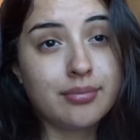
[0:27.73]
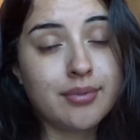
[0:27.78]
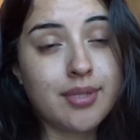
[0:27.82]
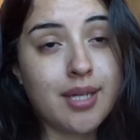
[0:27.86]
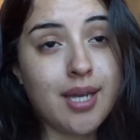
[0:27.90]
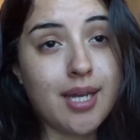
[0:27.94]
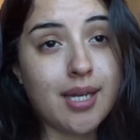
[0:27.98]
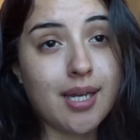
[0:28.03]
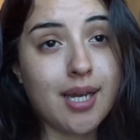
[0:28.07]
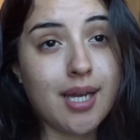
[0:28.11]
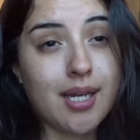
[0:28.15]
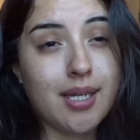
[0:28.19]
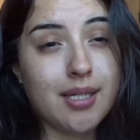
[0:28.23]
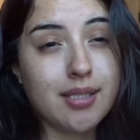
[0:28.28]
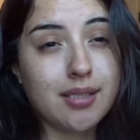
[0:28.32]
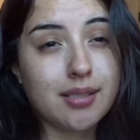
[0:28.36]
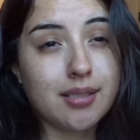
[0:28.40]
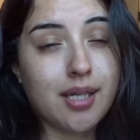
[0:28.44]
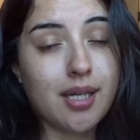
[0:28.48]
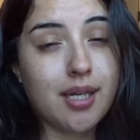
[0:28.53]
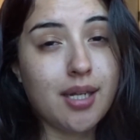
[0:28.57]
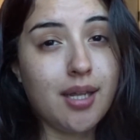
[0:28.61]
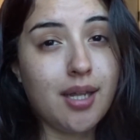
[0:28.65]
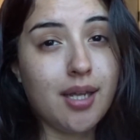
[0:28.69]
I kind of just
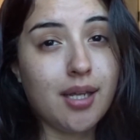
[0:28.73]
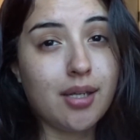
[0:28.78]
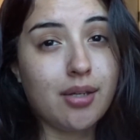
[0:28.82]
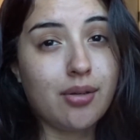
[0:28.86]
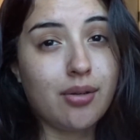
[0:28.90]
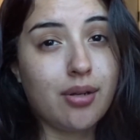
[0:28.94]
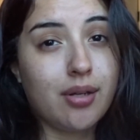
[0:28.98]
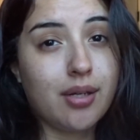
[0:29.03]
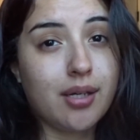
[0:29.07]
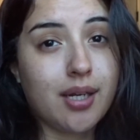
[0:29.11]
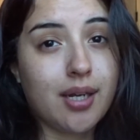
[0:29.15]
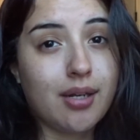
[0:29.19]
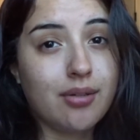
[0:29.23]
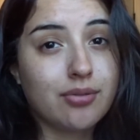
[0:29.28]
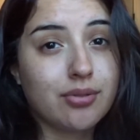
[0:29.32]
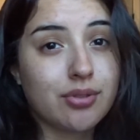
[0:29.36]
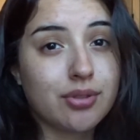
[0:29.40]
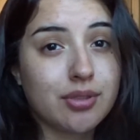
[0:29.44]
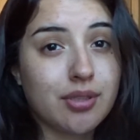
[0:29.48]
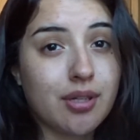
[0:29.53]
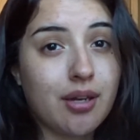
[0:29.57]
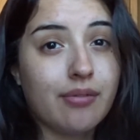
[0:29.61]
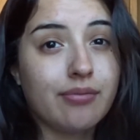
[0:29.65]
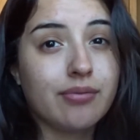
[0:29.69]
gotta like go to the
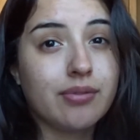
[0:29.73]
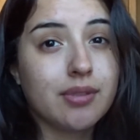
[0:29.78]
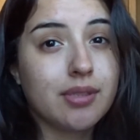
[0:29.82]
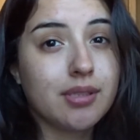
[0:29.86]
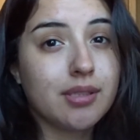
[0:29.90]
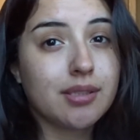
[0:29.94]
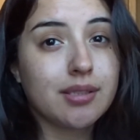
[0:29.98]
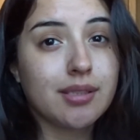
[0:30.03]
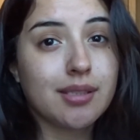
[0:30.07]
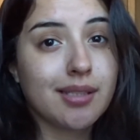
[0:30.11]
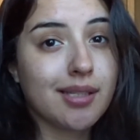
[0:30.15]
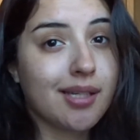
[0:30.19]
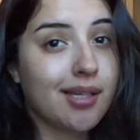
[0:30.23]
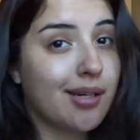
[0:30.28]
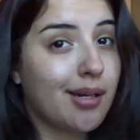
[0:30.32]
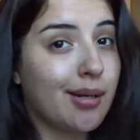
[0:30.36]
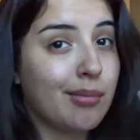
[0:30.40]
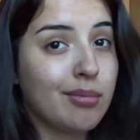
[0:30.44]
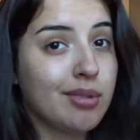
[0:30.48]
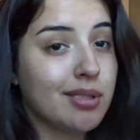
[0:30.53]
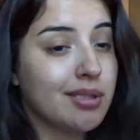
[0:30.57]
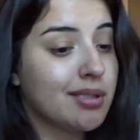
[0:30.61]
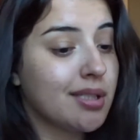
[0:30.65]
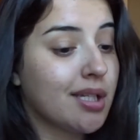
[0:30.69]
counselor's office and get all
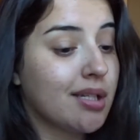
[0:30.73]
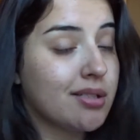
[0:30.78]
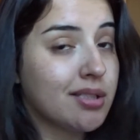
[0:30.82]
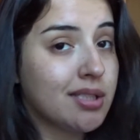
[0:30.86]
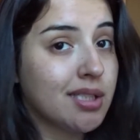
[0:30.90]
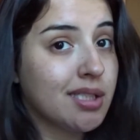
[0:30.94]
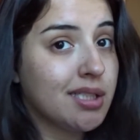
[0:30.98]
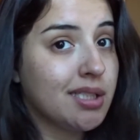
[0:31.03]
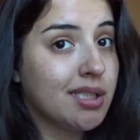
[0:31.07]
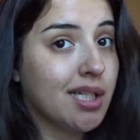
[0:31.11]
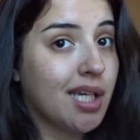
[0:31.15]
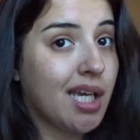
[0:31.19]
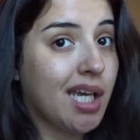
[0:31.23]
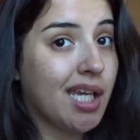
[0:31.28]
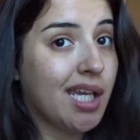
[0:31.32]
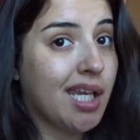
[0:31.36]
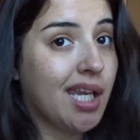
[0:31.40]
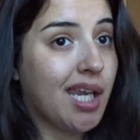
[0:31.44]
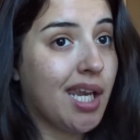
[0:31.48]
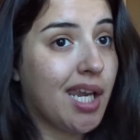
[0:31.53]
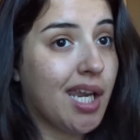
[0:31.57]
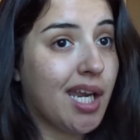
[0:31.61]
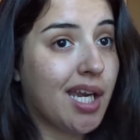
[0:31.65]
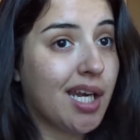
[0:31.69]
my stuff
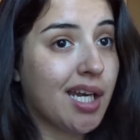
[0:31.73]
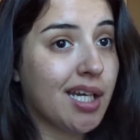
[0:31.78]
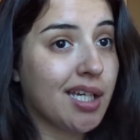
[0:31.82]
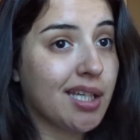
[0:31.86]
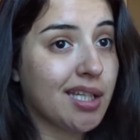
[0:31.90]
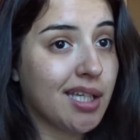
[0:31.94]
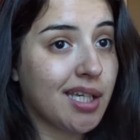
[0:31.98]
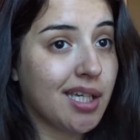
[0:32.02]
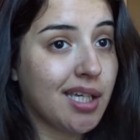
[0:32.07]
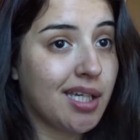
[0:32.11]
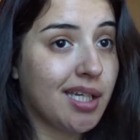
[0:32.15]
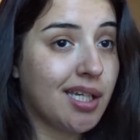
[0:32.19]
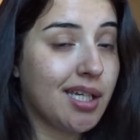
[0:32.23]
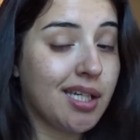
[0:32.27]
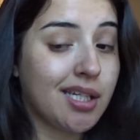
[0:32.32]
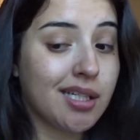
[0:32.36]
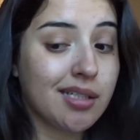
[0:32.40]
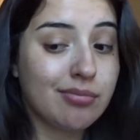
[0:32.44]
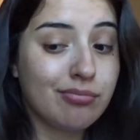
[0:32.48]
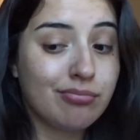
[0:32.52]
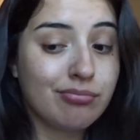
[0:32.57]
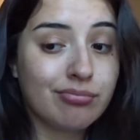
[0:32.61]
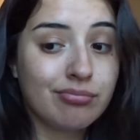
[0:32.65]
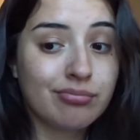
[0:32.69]
situated and everything.
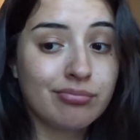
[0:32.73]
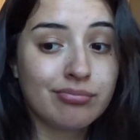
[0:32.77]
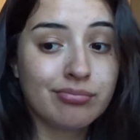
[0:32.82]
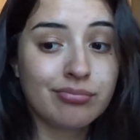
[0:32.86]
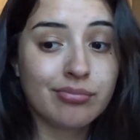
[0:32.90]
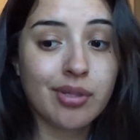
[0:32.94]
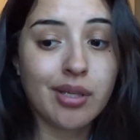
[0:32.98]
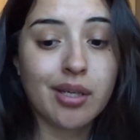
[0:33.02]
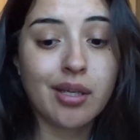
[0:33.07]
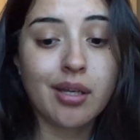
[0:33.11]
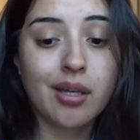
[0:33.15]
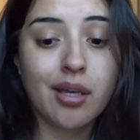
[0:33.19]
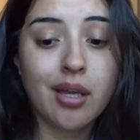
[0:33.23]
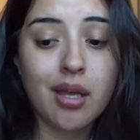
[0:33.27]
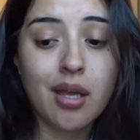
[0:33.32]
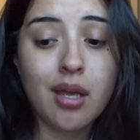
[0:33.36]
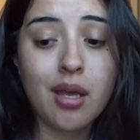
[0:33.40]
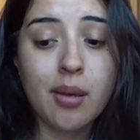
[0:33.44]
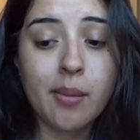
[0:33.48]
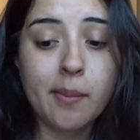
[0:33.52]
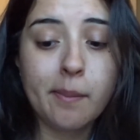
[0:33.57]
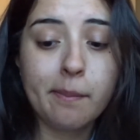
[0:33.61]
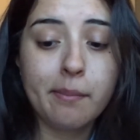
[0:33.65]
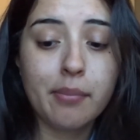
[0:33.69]

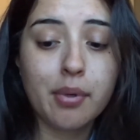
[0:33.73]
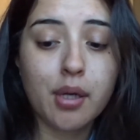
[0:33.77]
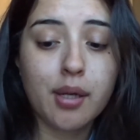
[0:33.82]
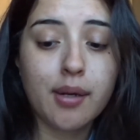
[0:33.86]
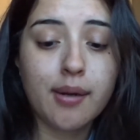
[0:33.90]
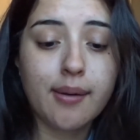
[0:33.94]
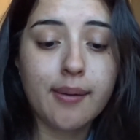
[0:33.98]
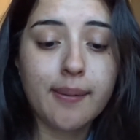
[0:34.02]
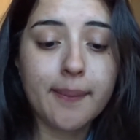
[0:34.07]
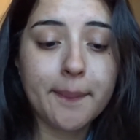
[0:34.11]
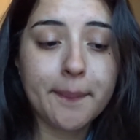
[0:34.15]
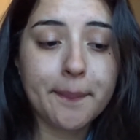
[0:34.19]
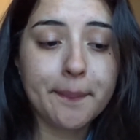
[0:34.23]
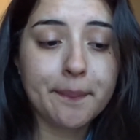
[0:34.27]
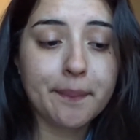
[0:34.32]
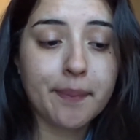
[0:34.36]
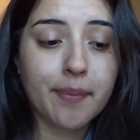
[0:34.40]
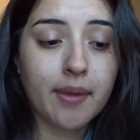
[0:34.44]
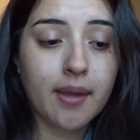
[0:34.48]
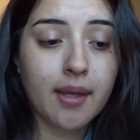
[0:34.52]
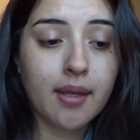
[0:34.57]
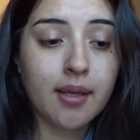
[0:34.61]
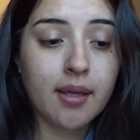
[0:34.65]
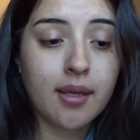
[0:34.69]
But
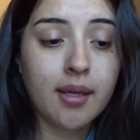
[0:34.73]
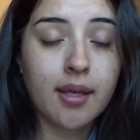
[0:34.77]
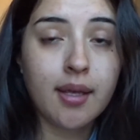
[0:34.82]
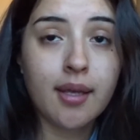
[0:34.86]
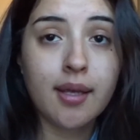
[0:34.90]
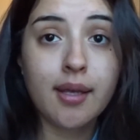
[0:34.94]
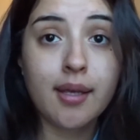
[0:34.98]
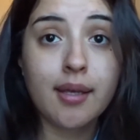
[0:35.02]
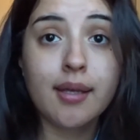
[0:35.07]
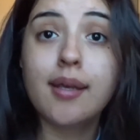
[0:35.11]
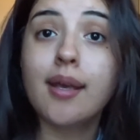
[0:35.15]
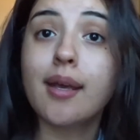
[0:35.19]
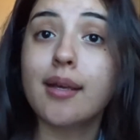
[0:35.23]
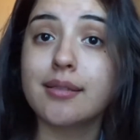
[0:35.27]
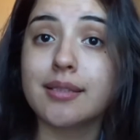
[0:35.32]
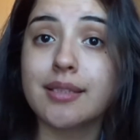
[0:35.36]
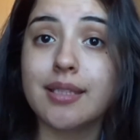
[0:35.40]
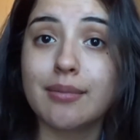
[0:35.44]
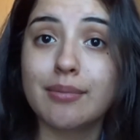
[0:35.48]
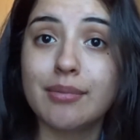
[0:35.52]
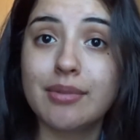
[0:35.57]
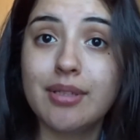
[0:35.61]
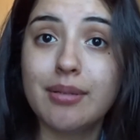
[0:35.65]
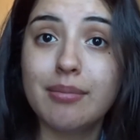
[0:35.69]
yeah, so
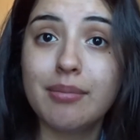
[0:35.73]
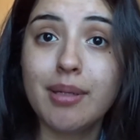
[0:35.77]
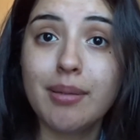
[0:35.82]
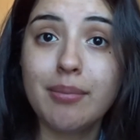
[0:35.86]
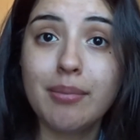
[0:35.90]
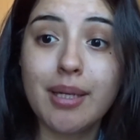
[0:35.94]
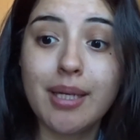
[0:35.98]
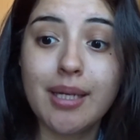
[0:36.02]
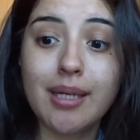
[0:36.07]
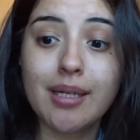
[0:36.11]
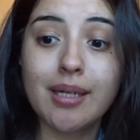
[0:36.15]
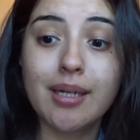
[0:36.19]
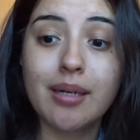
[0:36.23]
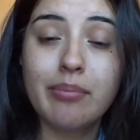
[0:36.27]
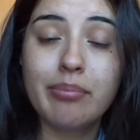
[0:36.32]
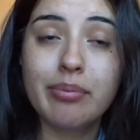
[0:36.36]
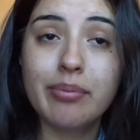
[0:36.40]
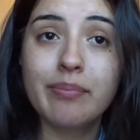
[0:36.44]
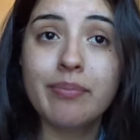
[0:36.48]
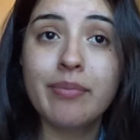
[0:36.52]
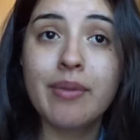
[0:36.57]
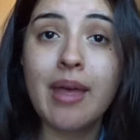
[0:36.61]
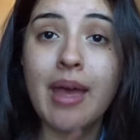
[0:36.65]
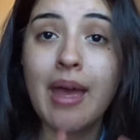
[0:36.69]
I'm gonna do my makeup.
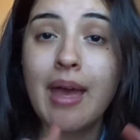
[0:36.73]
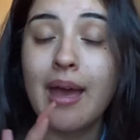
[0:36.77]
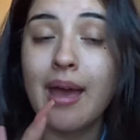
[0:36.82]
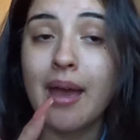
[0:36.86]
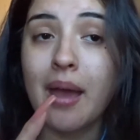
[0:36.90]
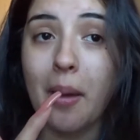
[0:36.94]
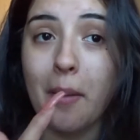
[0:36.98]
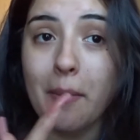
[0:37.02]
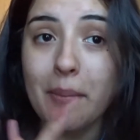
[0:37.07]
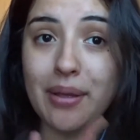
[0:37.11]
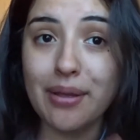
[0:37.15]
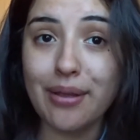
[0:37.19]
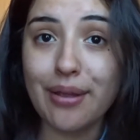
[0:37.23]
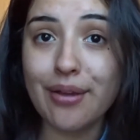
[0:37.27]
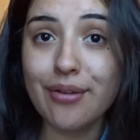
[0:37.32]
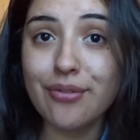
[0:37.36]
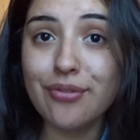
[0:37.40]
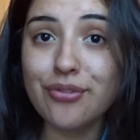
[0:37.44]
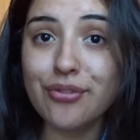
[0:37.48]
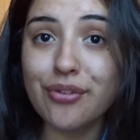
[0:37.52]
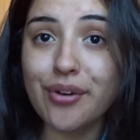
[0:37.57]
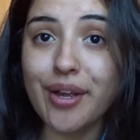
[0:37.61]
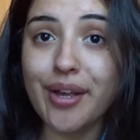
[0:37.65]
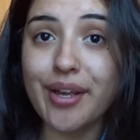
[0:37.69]
Let me get
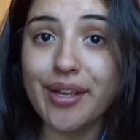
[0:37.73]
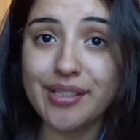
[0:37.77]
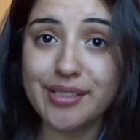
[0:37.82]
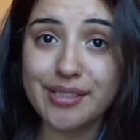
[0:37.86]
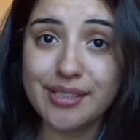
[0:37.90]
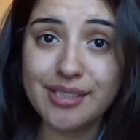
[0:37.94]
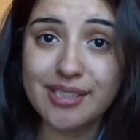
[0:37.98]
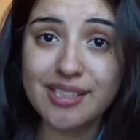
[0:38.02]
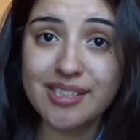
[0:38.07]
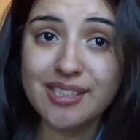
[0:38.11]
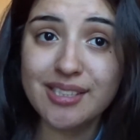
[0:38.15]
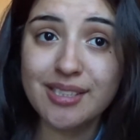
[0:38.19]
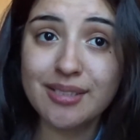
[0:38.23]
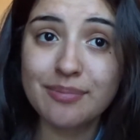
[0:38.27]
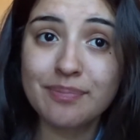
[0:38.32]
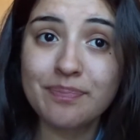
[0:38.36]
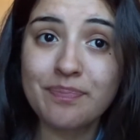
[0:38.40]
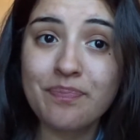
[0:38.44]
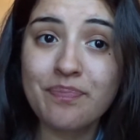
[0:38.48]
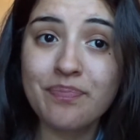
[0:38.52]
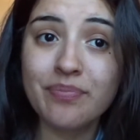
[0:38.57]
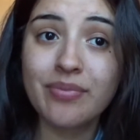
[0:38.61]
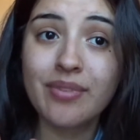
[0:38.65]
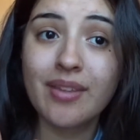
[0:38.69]
dressed.
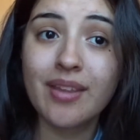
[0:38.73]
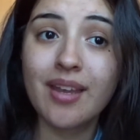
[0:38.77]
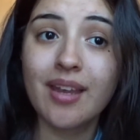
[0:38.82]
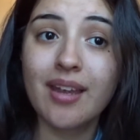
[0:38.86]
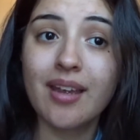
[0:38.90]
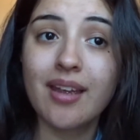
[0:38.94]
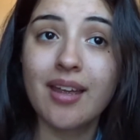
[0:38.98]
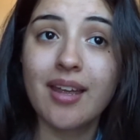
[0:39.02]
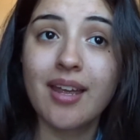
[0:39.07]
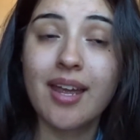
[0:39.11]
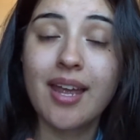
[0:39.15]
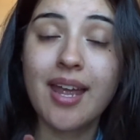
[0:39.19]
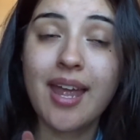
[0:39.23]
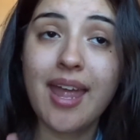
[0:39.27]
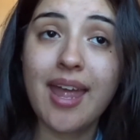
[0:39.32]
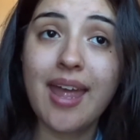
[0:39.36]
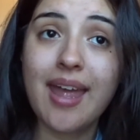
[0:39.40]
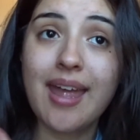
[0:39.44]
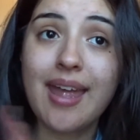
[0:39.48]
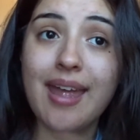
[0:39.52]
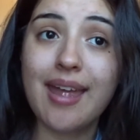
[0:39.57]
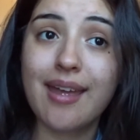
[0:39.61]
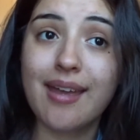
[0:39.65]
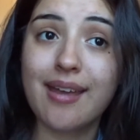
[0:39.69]

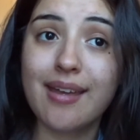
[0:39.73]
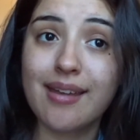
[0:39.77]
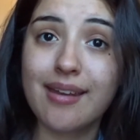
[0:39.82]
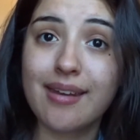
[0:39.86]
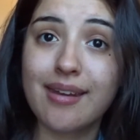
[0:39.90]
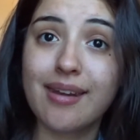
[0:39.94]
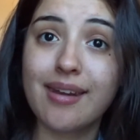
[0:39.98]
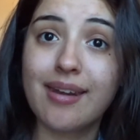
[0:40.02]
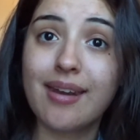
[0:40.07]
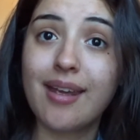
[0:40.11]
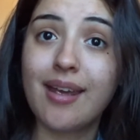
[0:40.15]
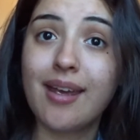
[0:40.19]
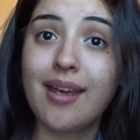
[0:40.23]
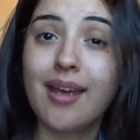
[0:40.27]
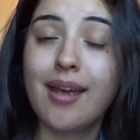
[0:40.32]
And